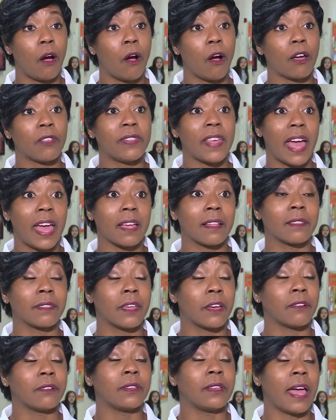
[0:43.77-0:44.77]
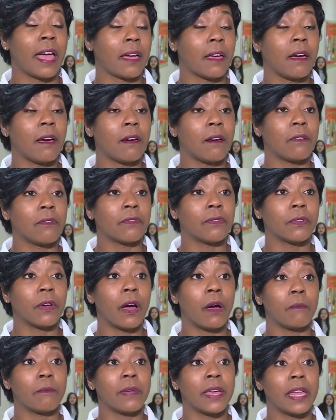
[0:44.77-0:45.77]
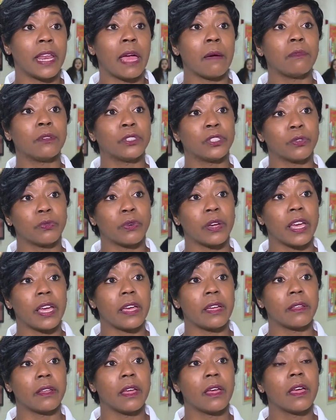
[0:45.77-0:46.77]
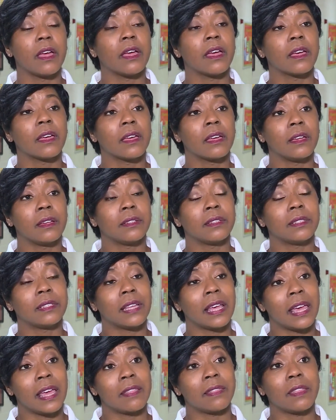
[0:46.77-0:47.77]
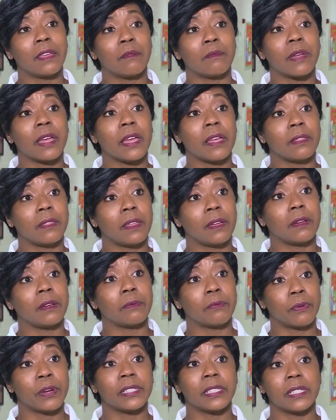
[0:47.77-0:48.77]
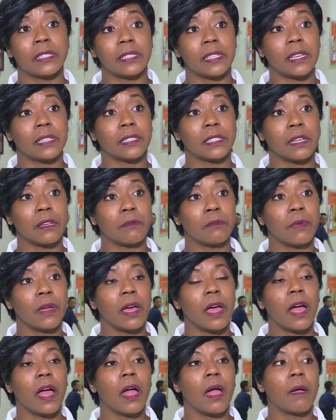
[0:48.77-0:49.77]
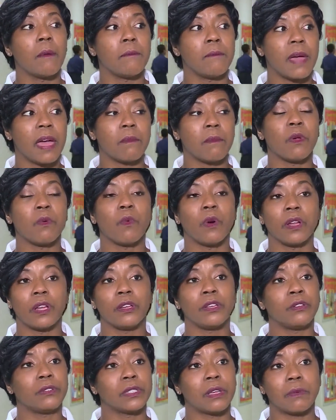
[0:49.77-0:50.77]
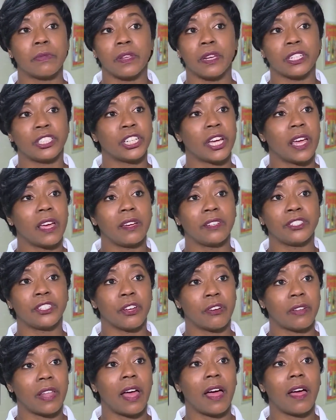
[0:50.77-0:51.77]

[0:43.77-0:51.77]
or that their lack of being able to read, could end them in the prison system, made me want to do something to change their